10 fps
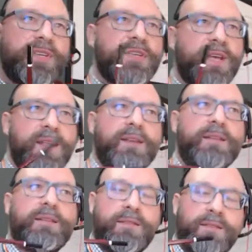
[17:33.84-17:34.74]
then
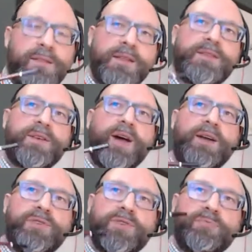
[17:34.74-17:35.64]
has
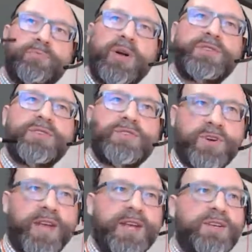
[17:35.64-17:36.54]
those bots are
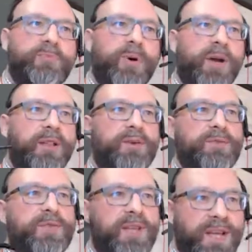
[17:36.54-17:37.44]
trained by those
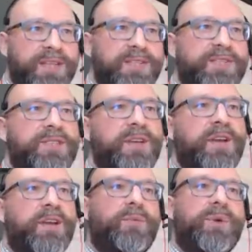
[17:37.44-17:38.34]
clicks,
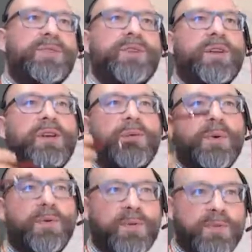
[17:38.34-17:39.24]
which then go over
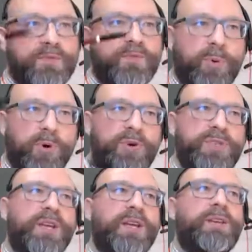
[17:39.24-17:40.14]
someone's
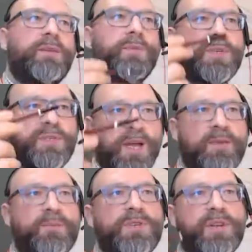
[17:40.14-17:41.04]
reported, and which then
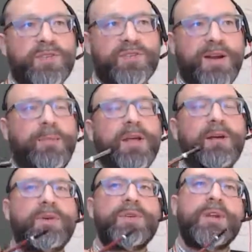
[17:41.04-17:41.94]
extrapolate,
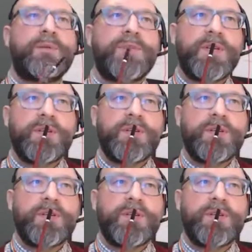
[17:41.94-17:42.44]
which comes in. So